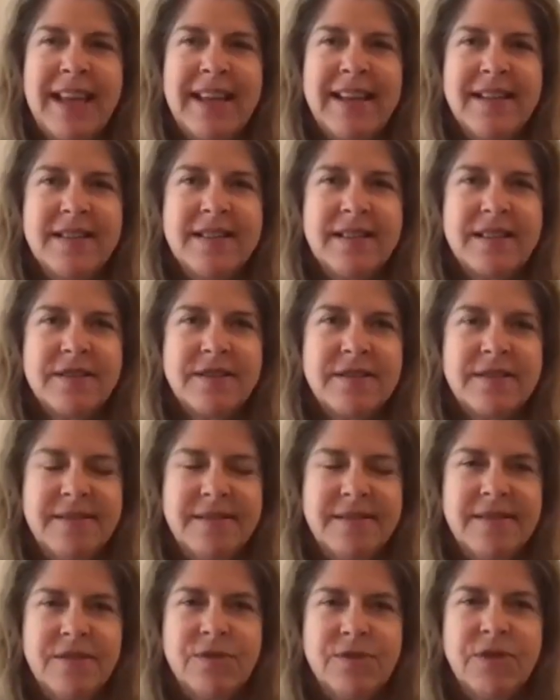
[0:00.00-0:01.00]

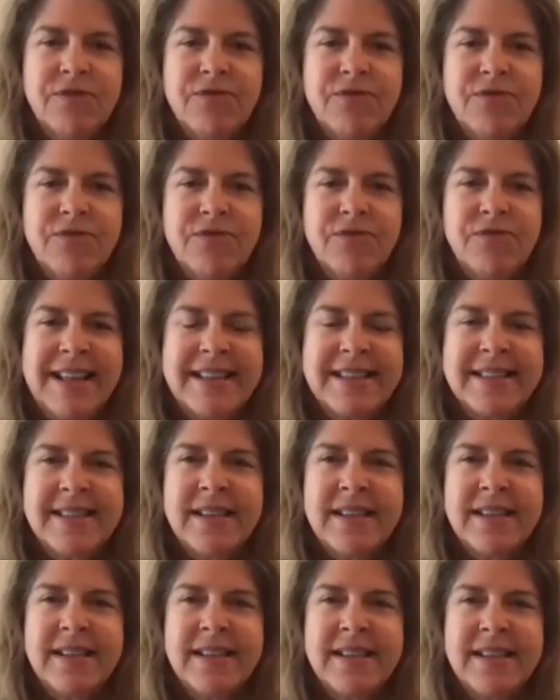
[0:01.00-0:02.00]
lights
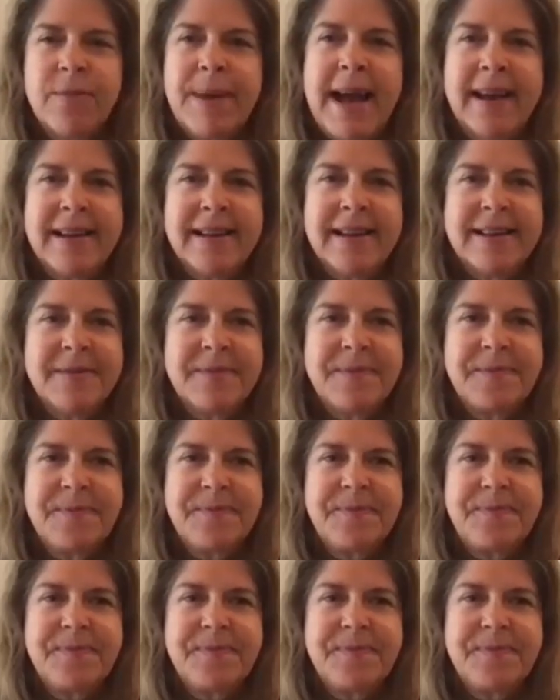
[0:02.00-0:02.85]
reflecting them back.